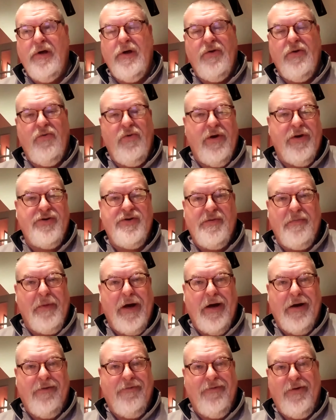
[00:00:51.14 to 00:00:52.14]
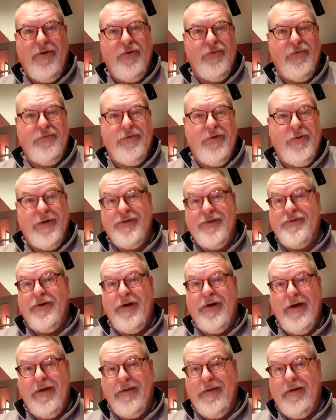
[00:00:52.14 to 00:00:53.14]
No extra microphone, no extra
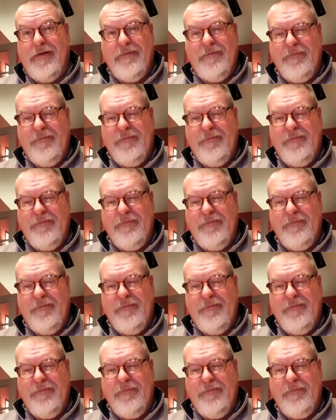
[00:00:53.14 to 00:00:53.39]
nothing.